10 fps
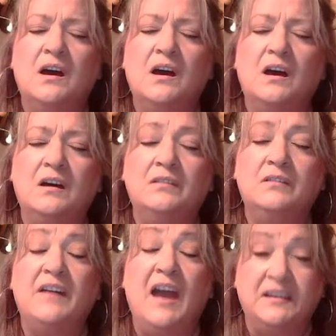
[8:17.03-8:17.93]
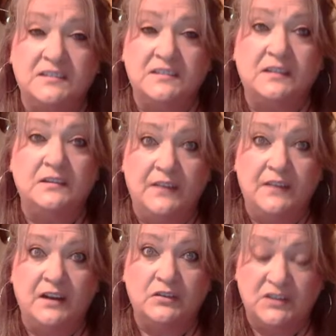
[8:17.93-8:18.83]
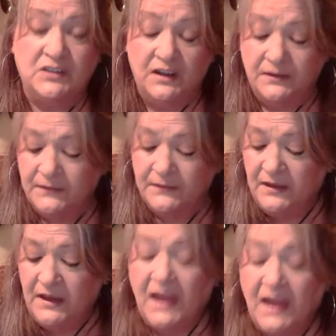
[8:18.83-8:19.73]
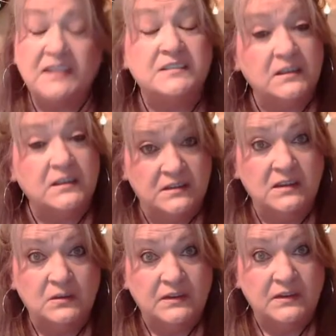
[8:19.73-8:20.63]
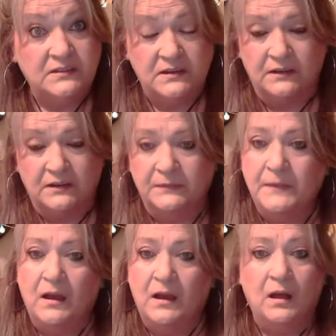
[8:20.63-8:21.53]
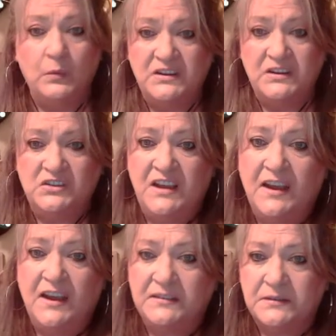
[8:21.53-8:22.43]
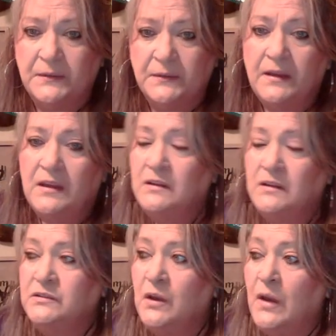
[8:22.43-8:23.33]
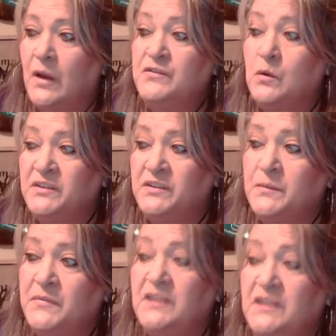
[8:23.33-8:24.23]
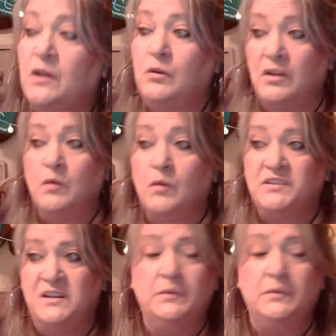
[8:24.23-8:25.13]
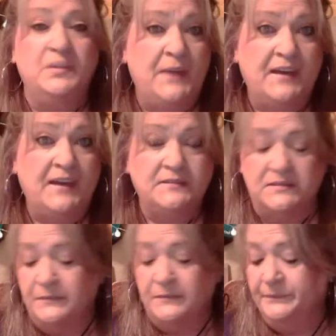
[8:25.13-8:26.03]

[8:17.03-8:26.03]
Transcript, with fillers: of ah. excessive energy. And it's continuing still. All week she has. So I've noticed that, you know, noticed it with the pets,